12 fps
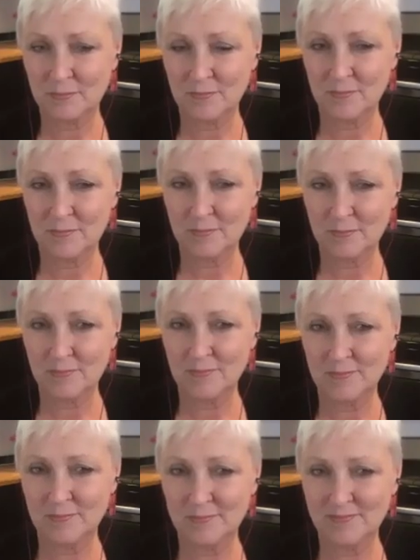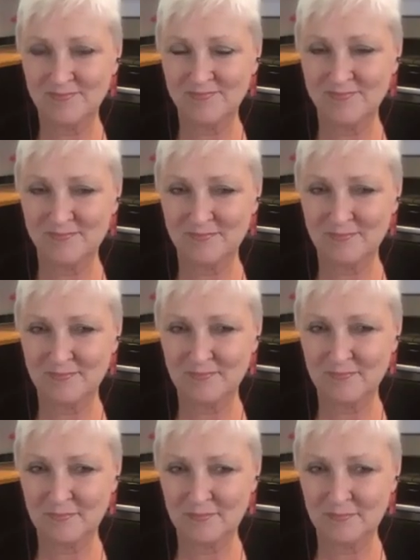
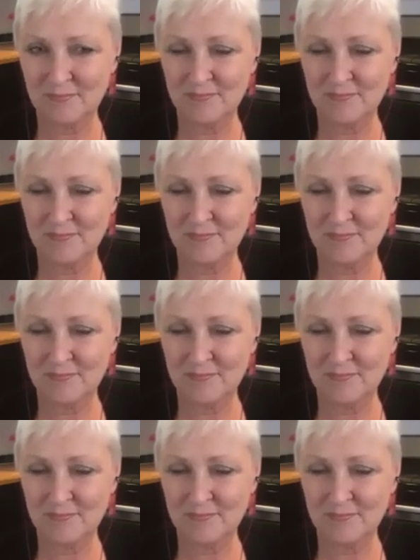The person shown says nothing.